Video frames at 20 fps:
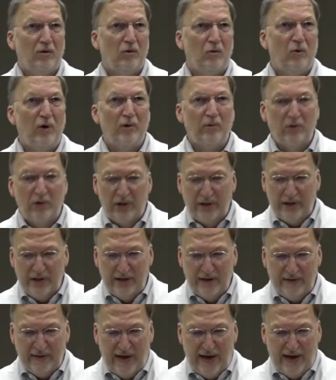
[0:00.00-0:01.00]
we were looking
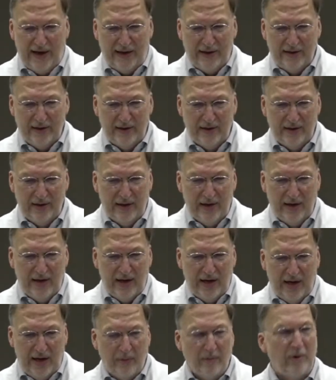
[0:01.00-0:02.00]
at that.
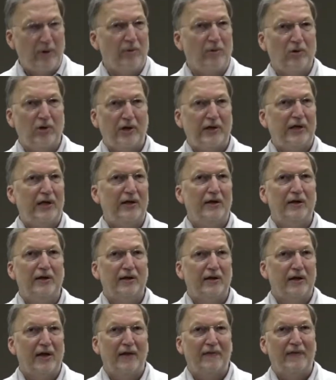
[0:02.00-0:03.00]
And we were looking
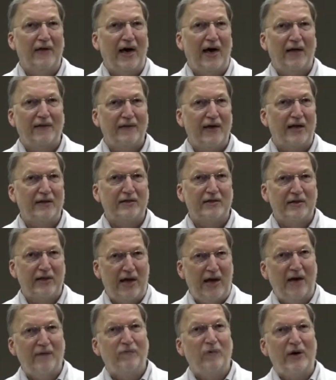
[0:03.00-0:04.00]
at that. That's
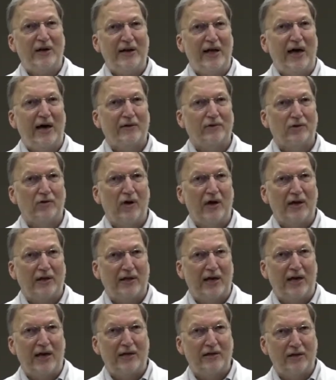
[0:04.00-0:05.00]
halfway down the Grand
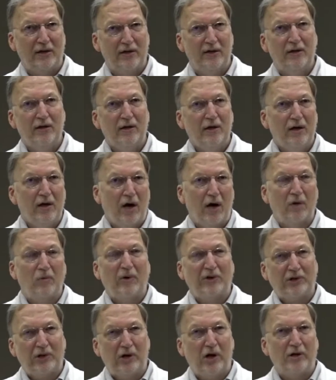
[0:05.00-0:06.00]
Canyon on
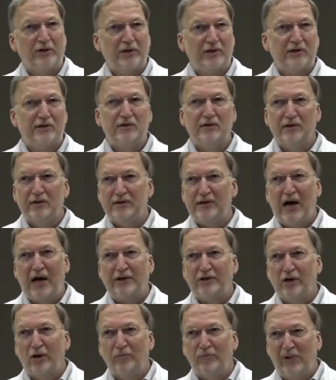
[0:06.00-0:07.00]
what they call the
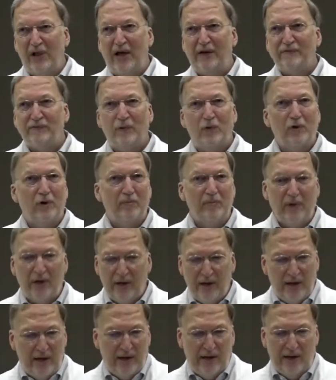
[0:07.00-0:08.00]
Tonto platform.
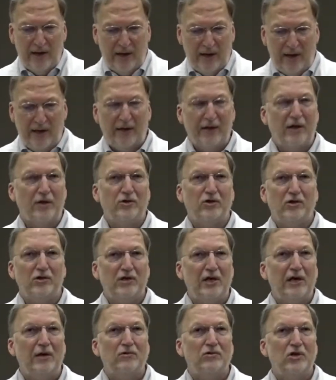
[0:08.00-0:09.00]
And as you can
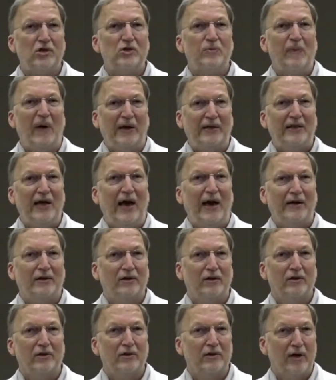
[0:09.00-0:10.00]
see, it was just
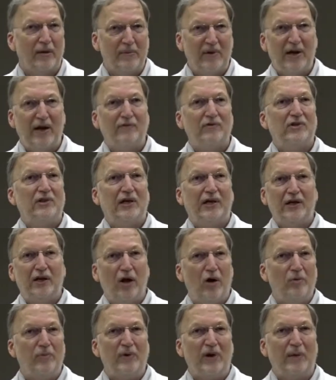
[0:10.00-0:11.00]
spectacular. I mean, everything had
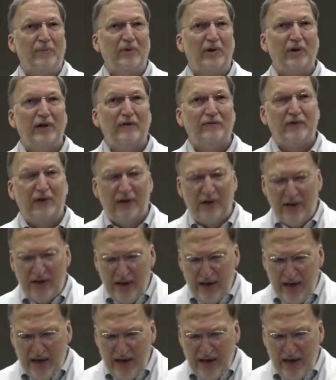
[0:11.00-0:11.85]
opened up and lifted.